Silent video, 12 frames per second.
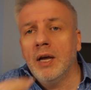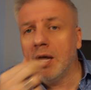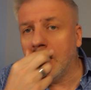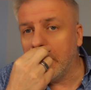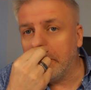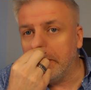
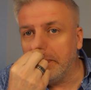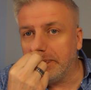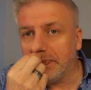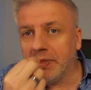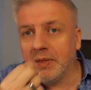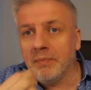
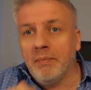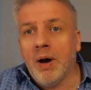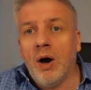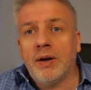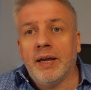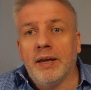the
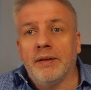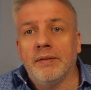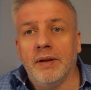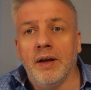market